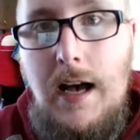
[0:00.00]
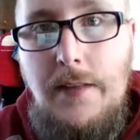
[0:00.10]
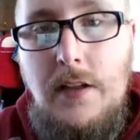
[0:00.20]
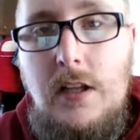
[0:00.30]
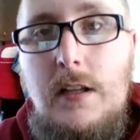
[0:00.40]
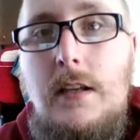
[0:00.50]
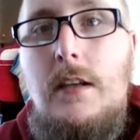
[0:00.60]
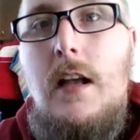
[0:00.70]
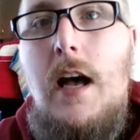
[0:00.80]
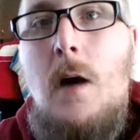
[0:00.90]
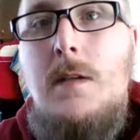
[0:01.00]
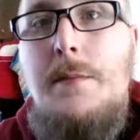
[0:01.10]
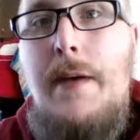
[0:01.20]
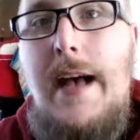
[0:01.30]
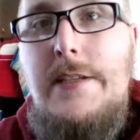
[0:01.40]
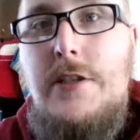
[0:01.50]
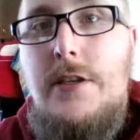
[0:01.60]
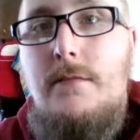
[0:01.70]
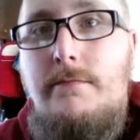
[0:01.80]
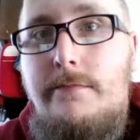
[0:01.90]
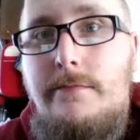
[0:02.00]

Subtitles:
on the out to pasture?